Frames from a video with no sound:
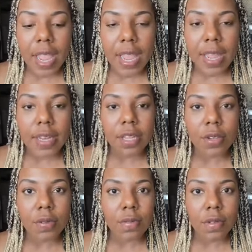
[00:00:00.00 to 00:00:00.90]
and
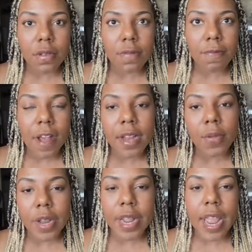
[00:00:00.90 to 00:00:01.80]
you find
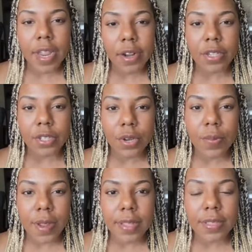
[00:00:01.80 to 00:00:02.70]
a way to anchor to
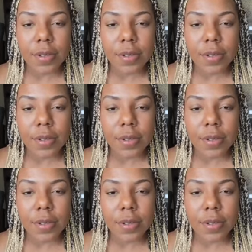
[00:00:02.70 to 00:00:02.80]
your breath.